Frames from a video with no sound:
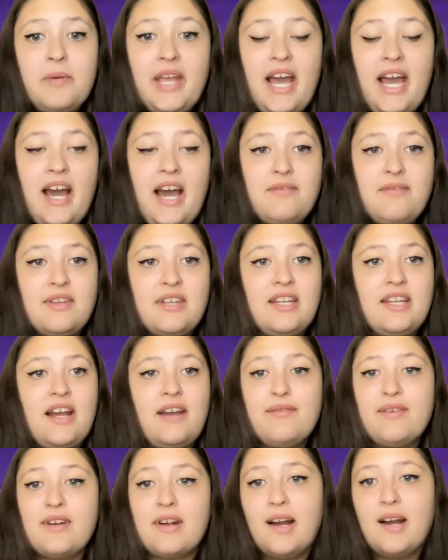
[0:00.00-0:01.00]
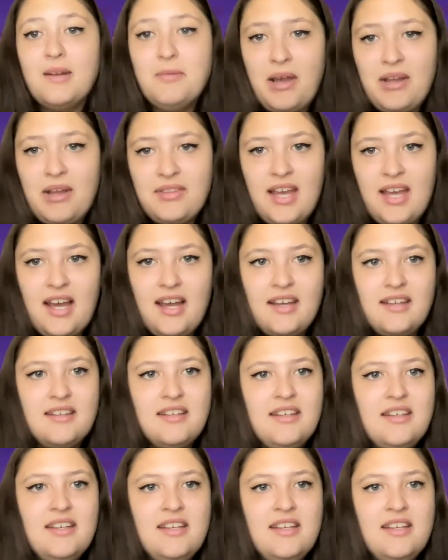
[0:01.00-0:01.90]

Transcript: haven't. I forgot about that.